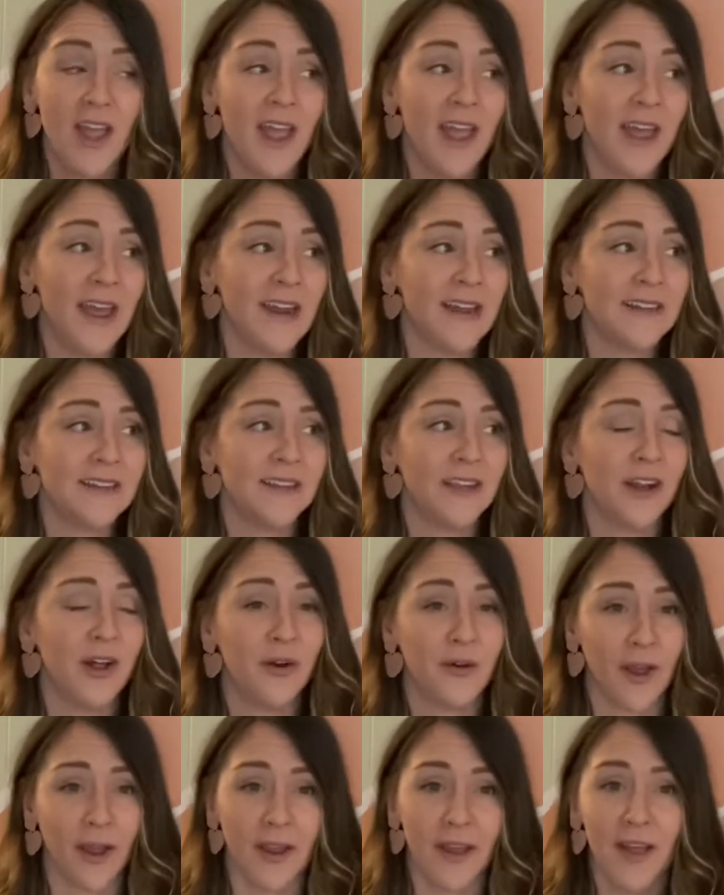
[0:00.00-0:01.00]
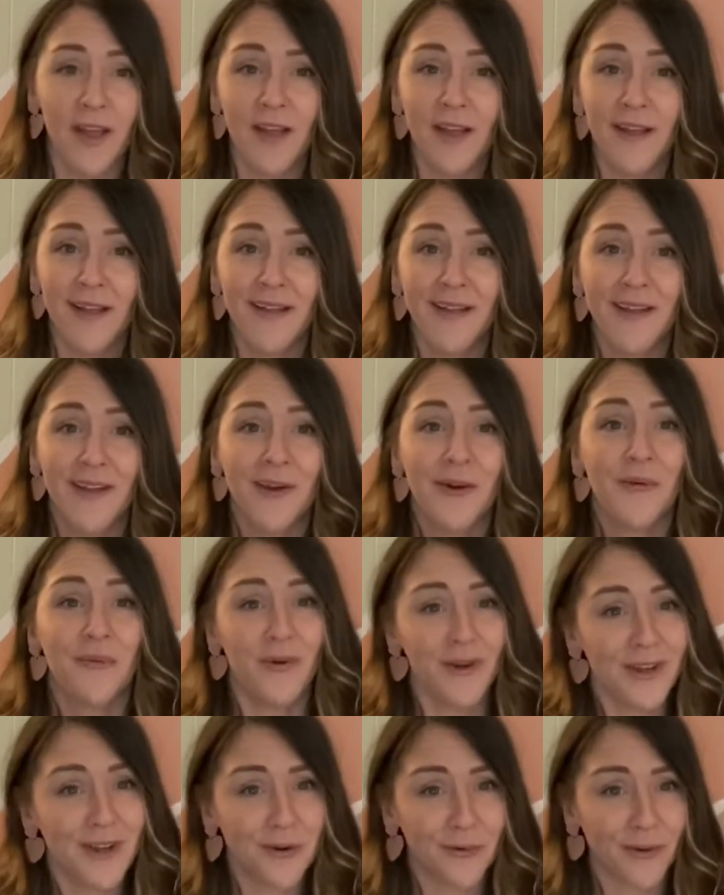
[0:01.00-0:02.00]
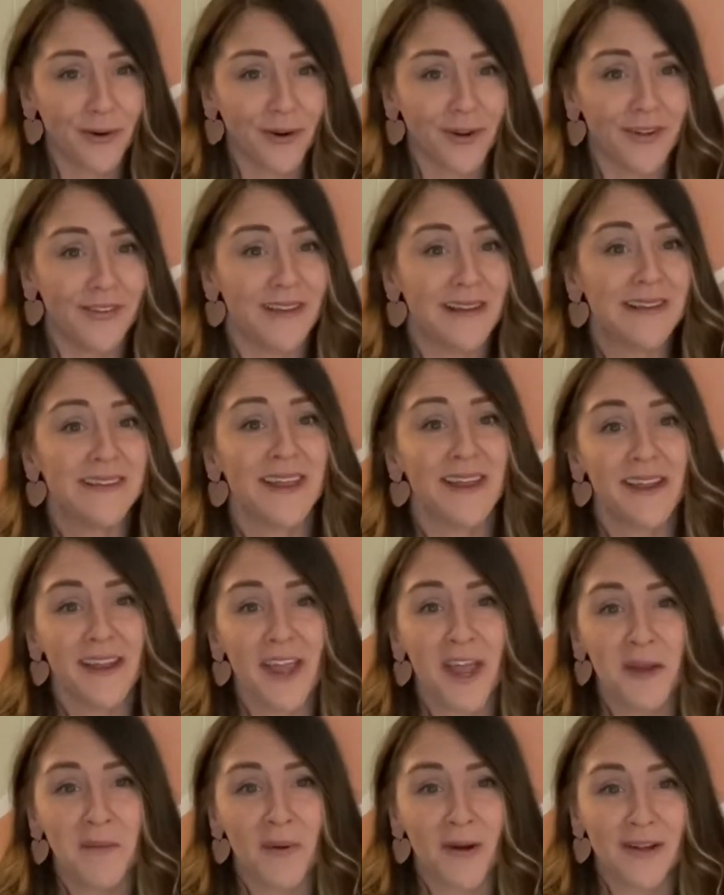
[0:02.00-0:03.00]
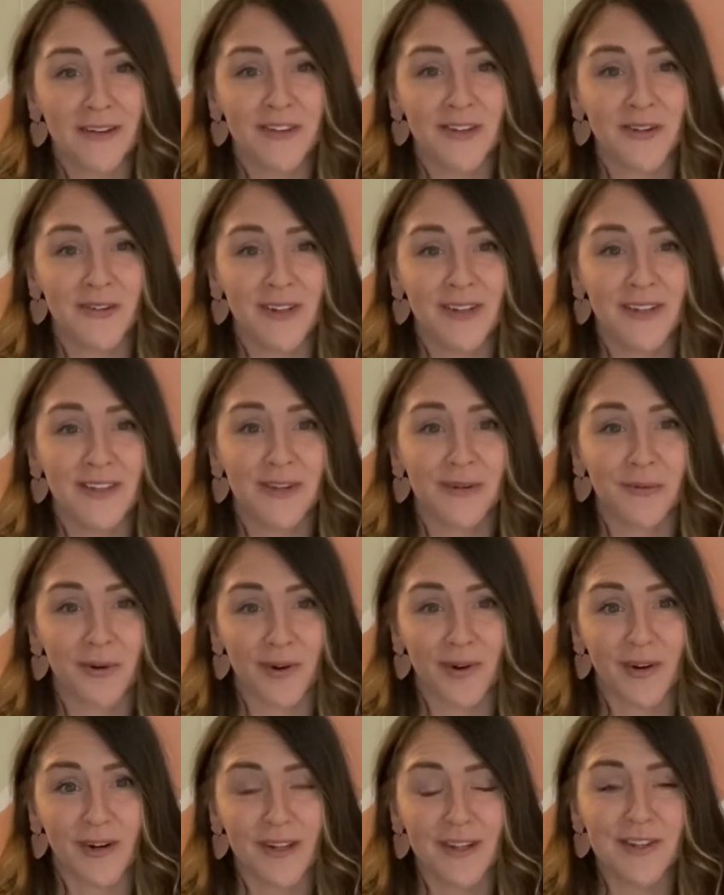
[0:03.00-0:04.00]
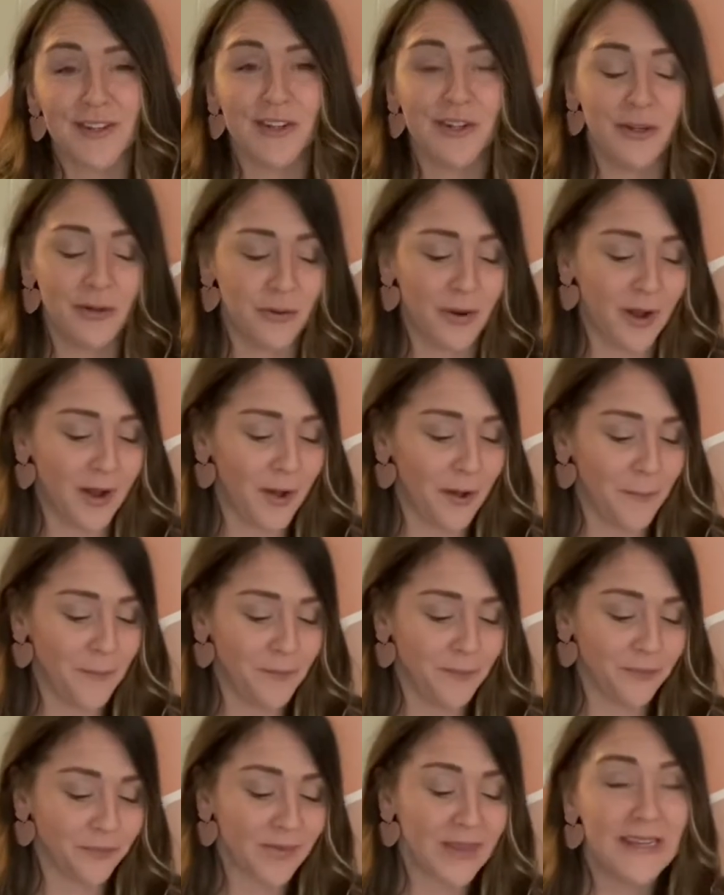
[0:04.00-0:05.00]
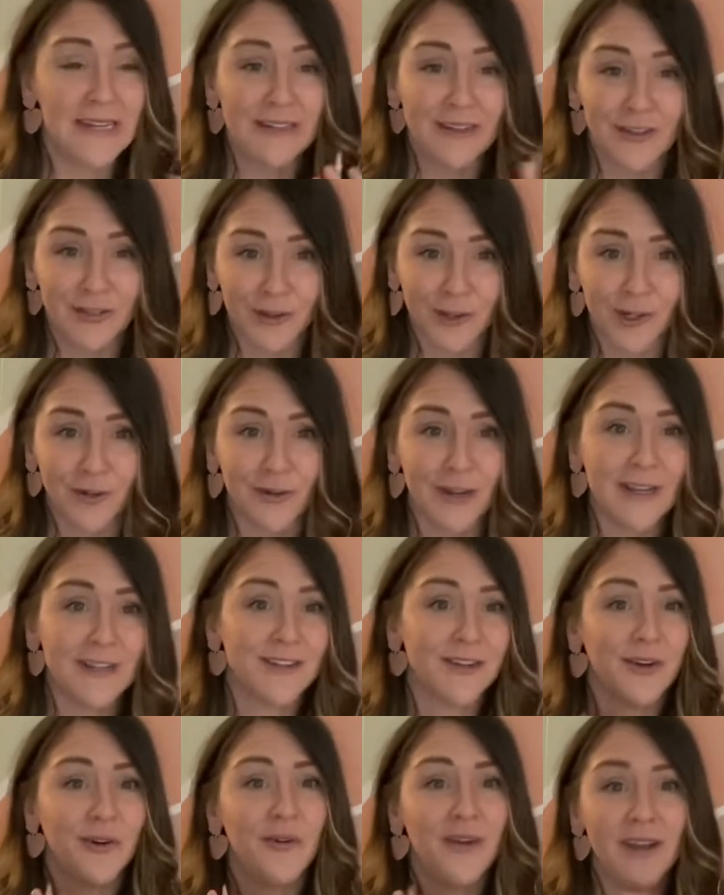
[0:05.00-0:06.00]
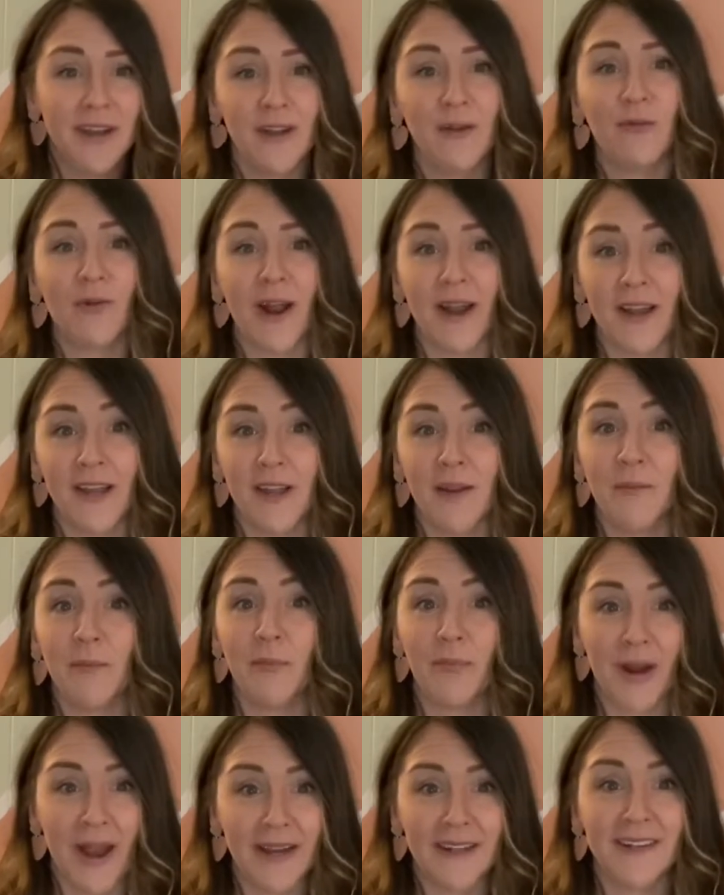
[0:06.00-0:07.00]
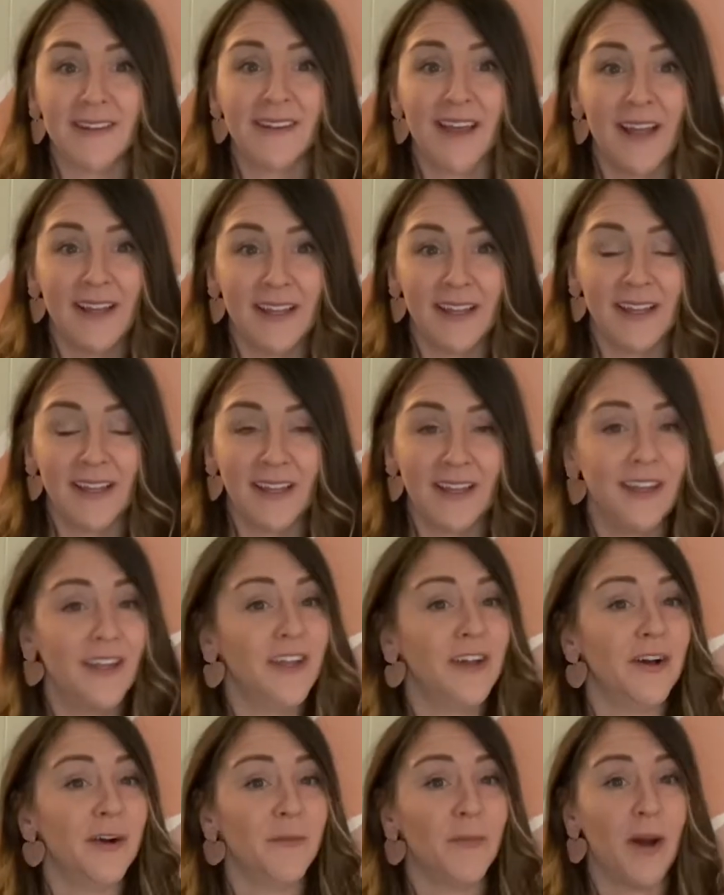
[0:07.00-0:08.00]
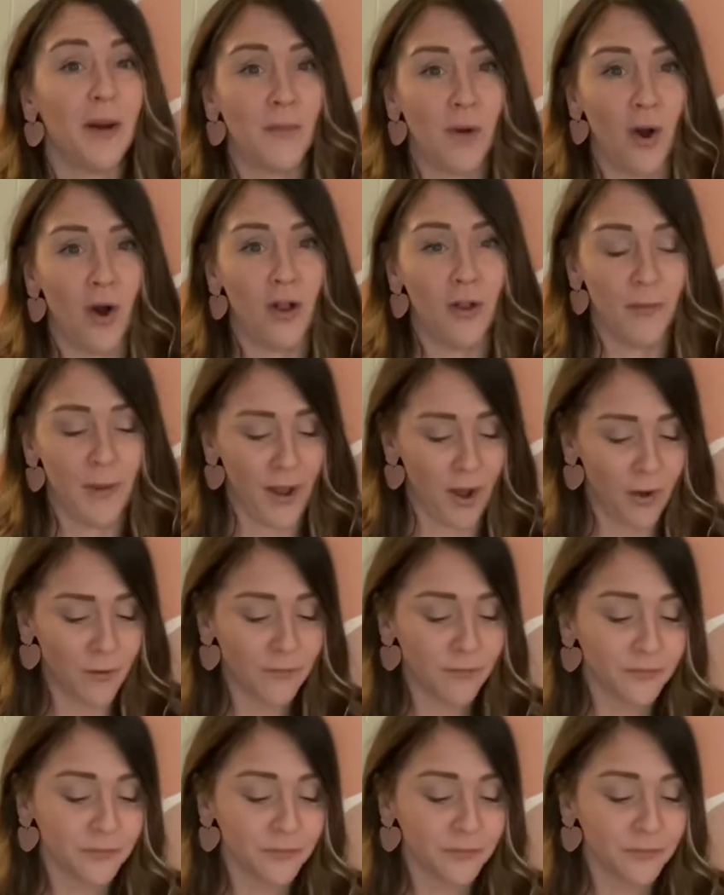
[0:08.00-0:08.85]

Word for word: And I said, okay, we need to work on this. And Gabe also needs to work on it too. Um, he's in third grade, so any writing practice I can get him, I'm all about.